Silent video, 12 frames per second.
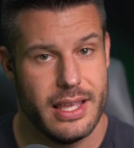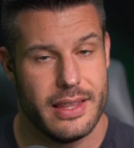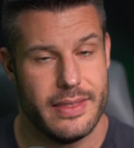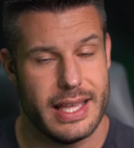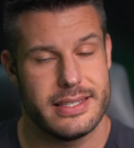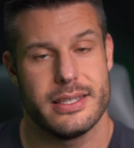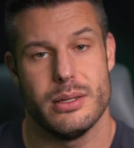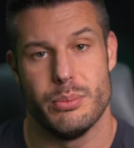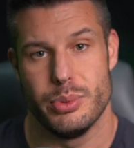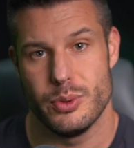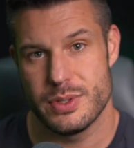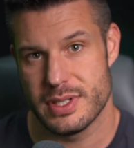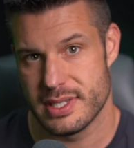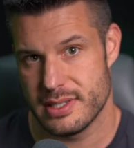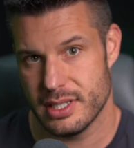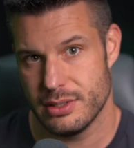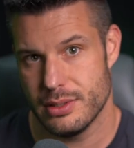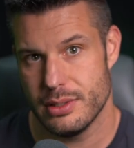That's going to boost the
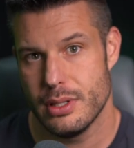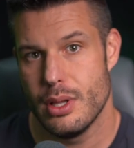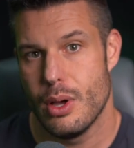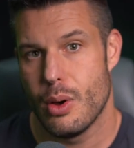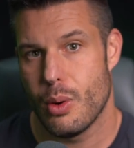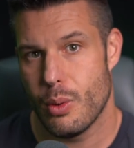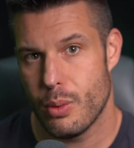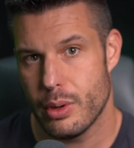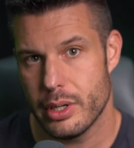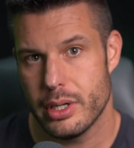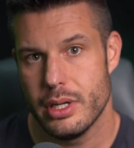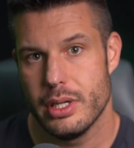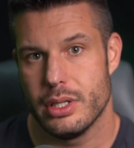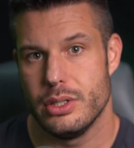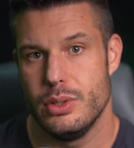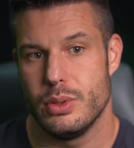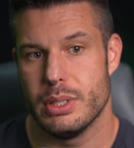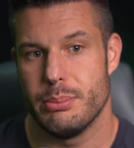signal. Or
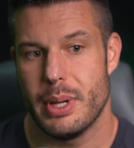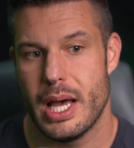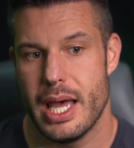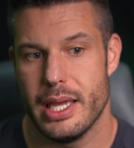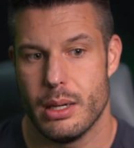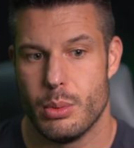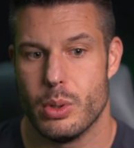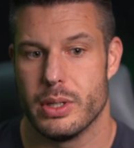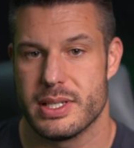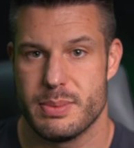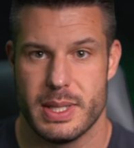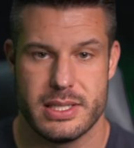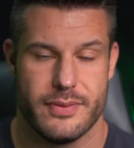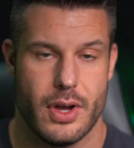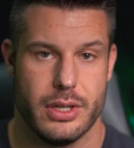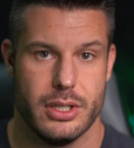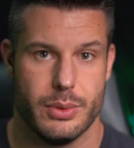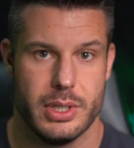you can buy a more expensive
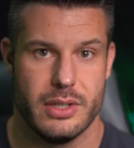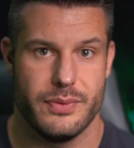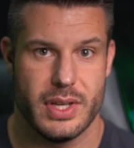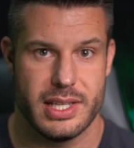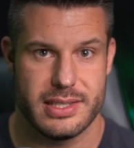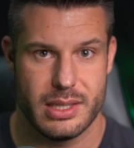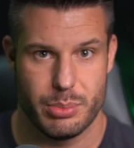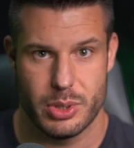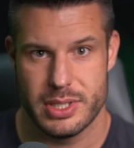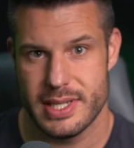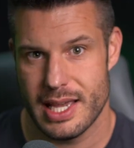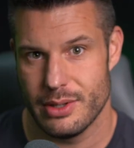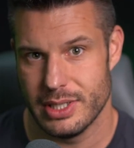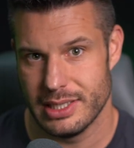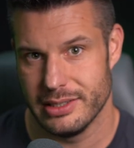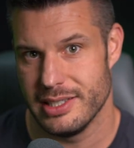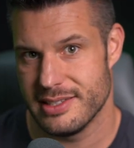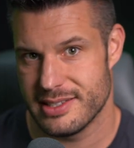audio interface that puts out at
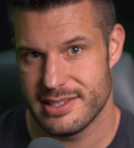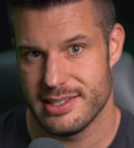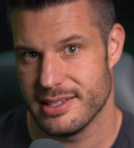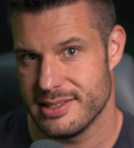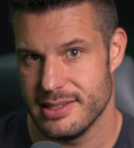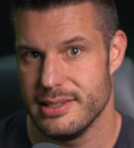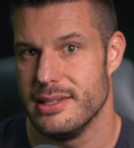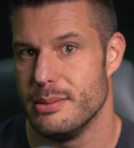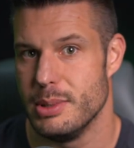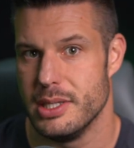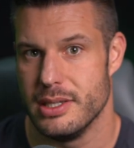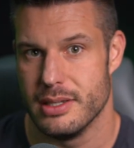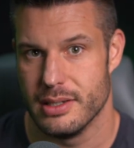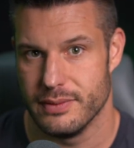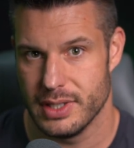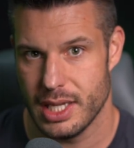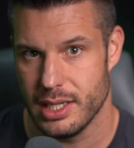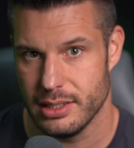least 60 dB of
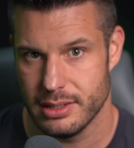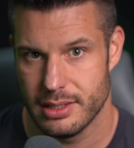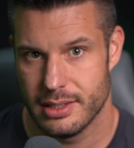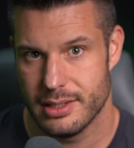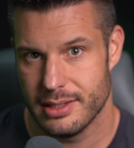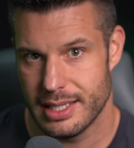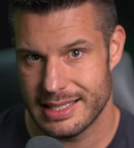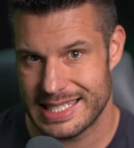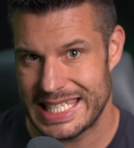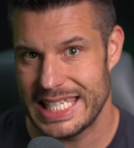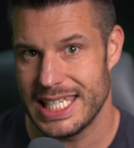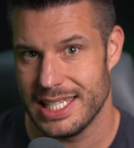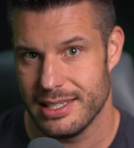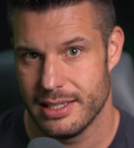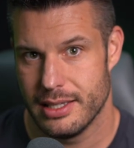gain. That's key.